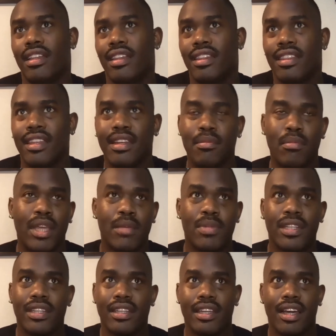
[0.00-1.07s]
then
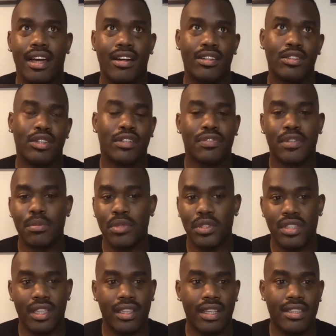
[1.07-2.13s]
maybe i'll look for
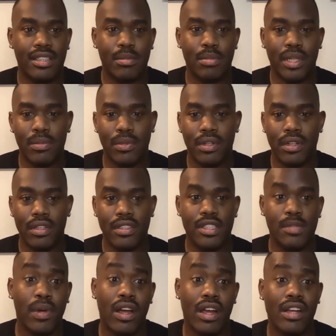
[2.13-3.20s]
music that's a bit more
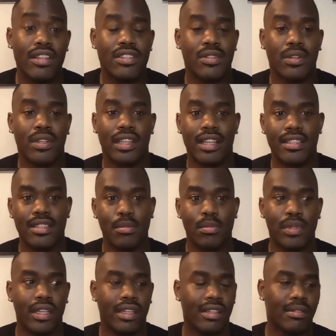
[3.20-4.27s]
sparse or that's a
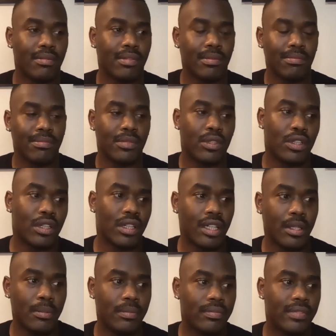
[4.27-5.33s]
bit more
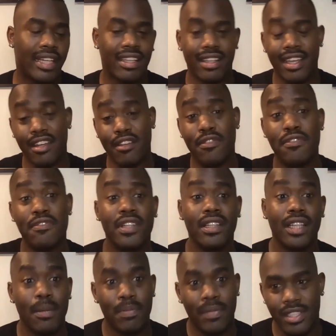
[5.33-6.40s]
um, that can kind of fill
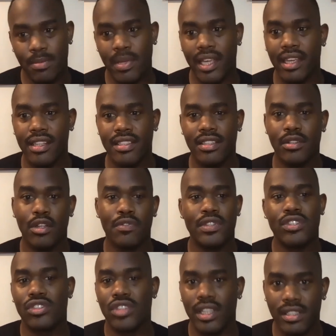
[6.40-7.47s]
up the space you know if
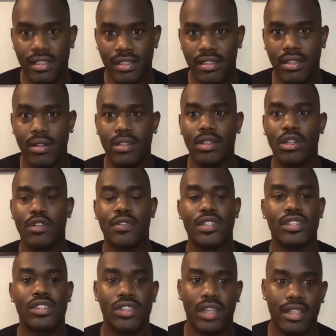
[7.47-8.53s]
it's just a solo or if
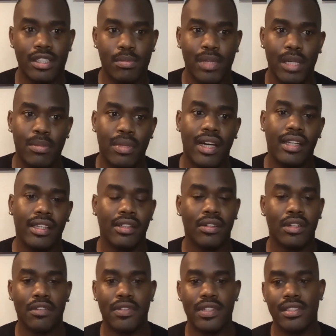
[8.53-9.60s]
it's just my body or
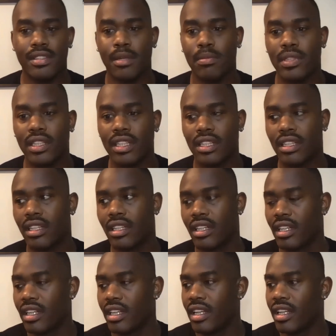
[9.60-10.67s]
if it's something
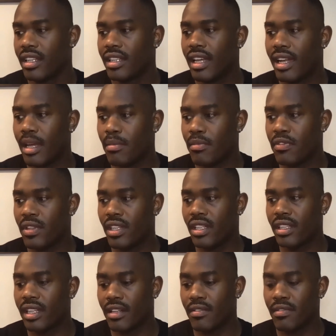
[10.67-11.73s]
that i'm feeling
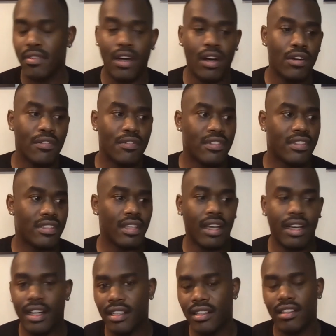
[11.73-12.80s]
that involves
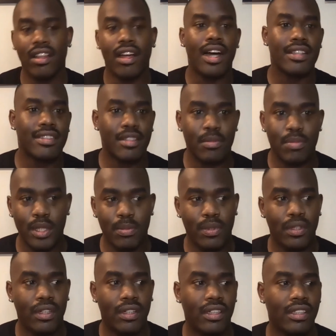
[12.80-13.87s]
uh, lots of
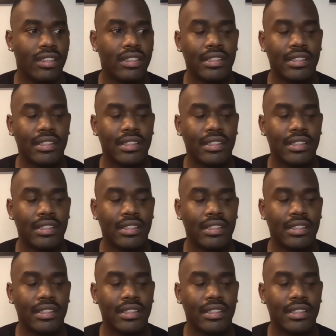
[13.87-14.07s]
people